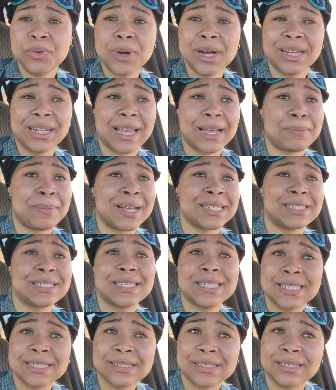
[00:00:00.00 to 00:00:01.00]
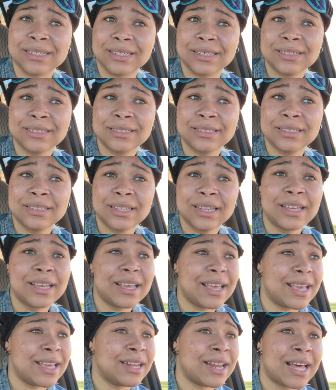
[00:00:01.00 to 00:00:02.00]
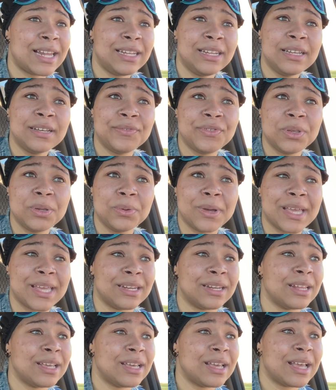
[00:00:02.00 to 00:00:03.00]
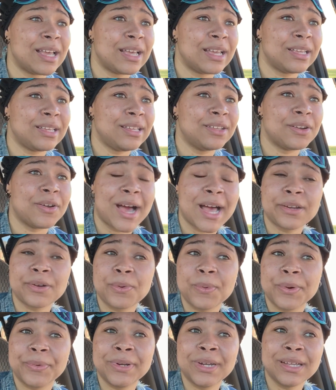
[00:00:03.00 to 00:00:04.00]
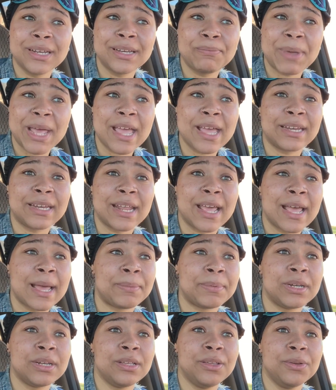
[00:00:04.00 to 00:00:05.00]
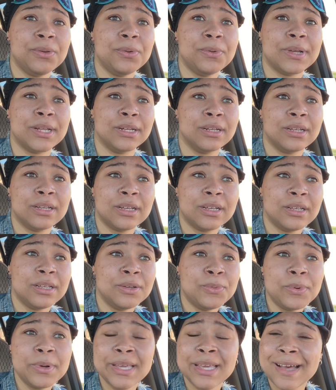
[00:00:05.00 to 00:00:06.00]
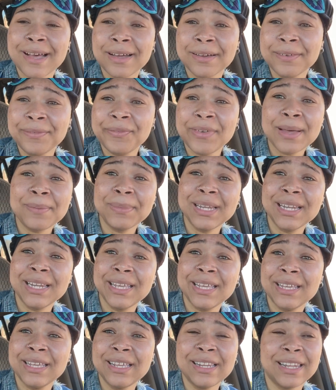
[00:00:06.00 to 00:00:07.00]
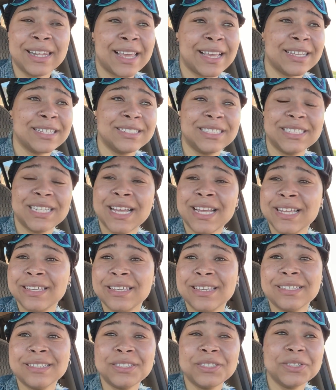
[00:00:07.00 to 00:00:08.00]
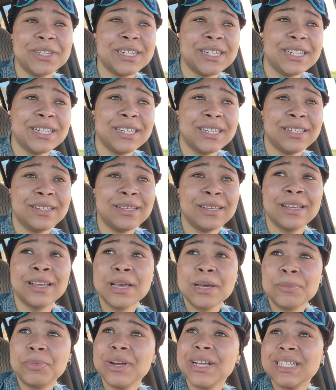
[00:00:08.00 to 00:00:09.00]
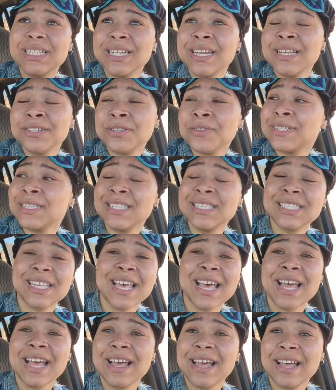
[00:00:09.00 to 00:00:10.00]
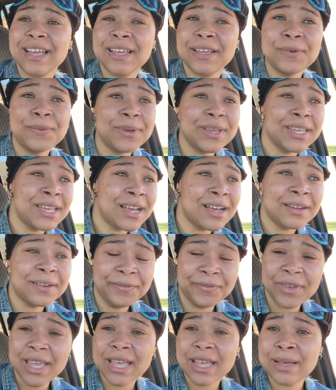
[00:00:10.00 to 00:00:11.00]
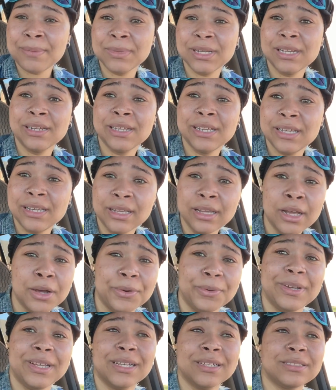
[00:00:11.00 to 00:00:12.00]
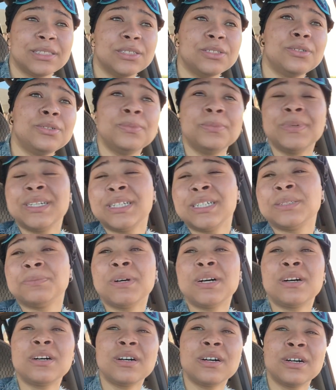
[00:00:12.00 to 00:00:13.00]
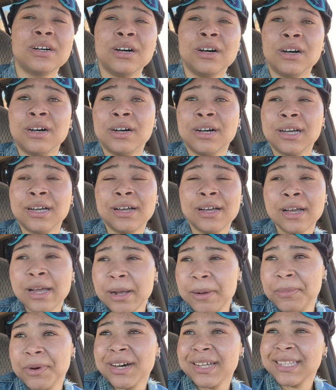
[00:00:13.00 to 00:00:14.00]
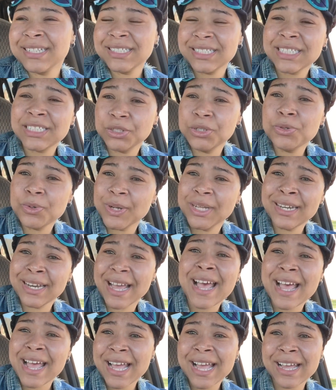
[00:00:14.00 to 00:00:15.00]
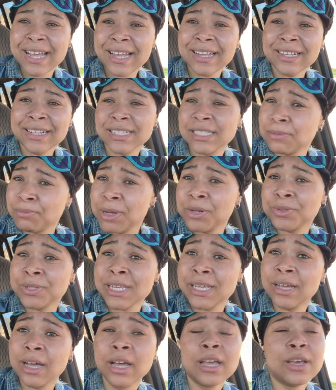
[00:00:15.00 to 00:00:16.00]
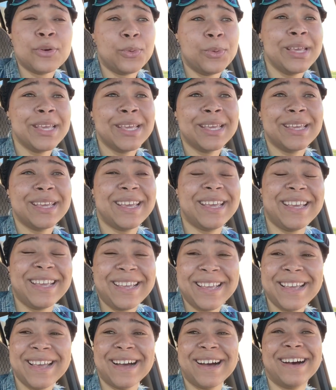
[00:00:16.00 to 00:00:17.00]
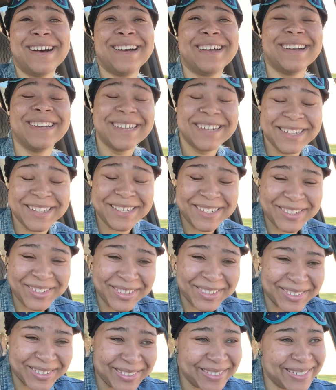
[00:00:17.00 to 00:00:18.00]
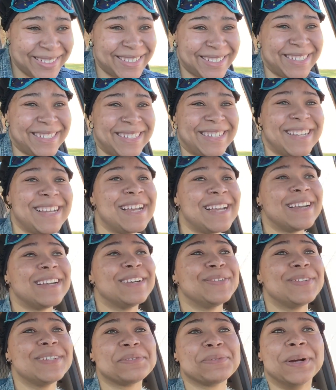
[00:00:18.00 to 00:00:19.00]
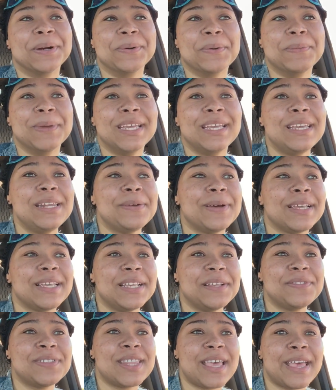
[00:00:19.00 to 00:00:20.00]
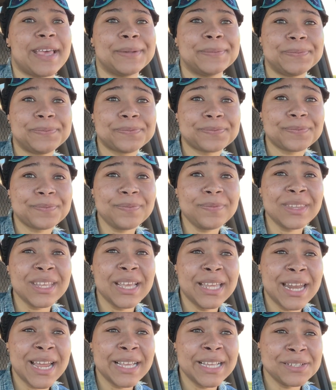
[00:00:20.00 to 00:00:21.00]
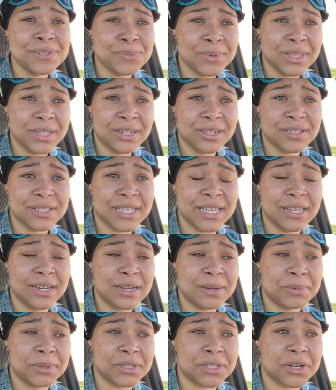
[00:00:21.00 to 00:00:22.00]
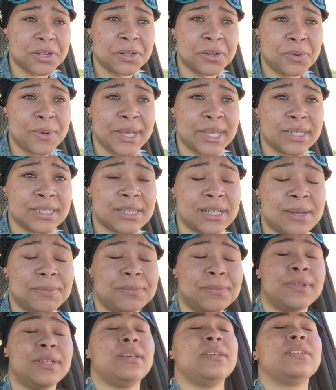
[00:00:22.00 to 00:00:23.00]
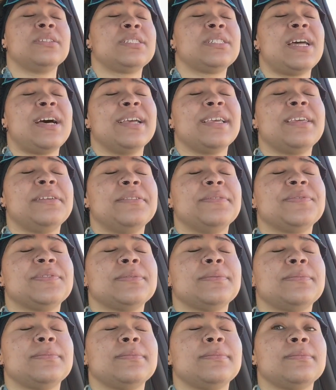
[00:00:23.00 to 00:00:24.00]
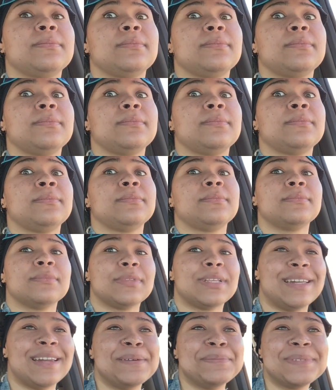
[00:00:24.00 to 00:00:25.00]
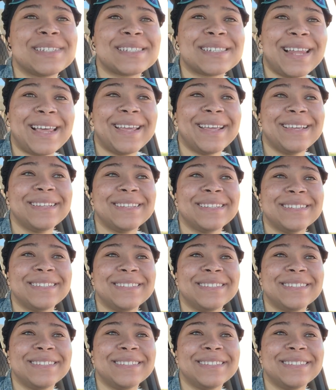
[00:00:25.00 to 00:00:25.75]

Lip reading: you are like my sister, and I love you, and, you know, I don't want nothing bad to happen to you, and we are a family, like a giant tree, branching out towards the sky. We are a family. We are so much more than just you and I. Because Simone's here. We are. Girl, what's wrong with me? Anyway, gives that. And I guess when the girls get up or turn away or something, Star gives. And I'm just like,